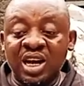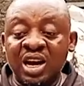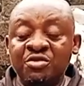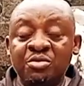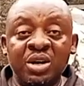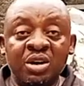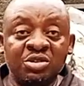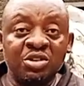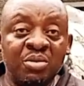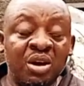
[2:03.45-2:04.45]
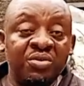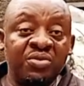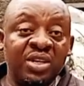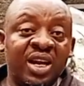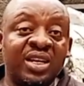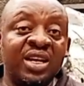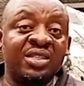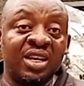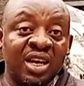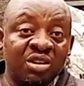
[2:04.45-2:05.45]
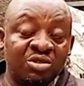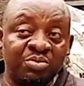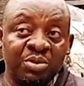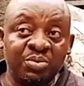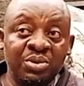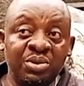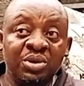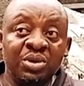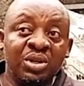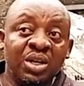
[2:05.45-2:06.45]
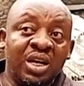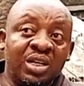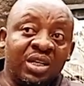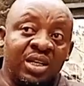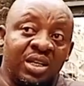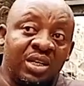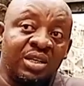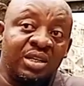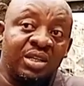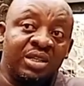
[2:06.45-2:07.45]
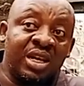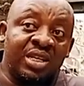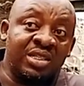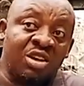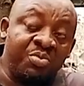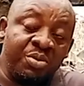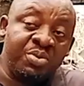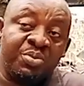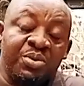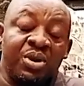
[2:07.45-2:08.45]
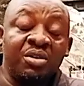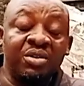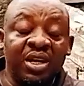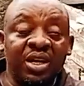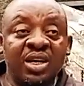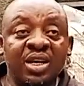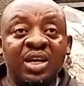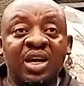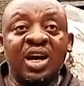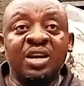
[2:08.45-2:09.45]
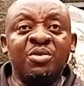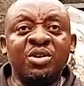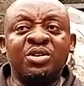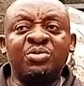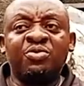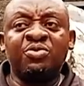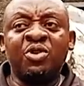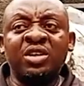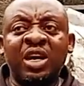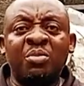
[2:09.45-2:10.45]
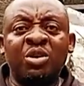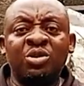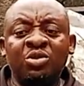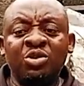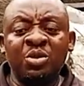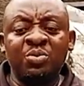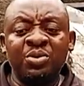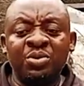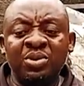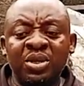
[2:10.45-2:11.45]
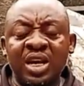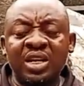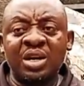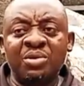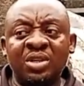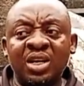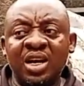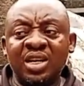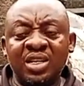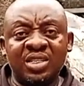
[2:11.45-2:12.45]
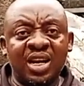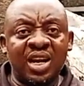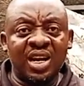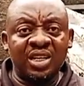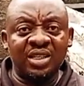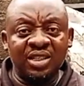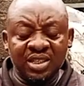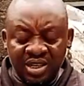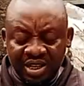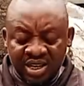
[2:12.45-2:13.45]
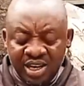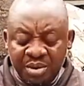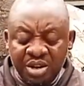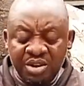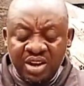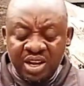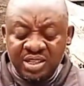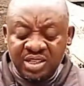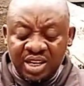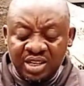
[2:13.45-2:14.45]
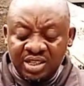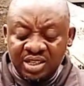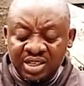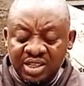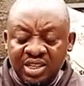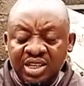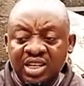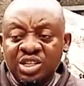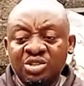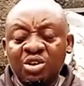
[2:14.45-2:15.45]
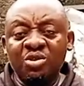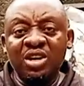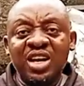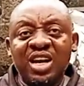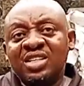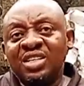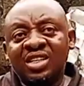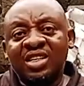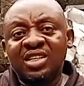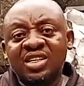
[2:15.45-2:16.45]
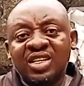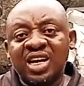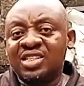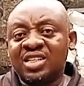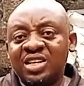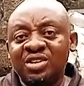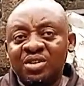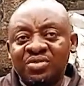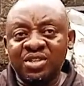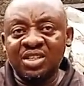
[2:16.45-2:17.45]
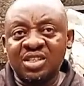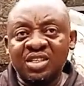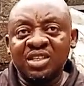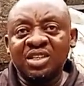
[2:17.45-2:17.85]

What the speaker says: I have numerous number of it that I sell out to people, and that is helping people out there. And but what about those people that their water is alkaline? Let me give you an instance. It's not only acidic that is killing your fishes.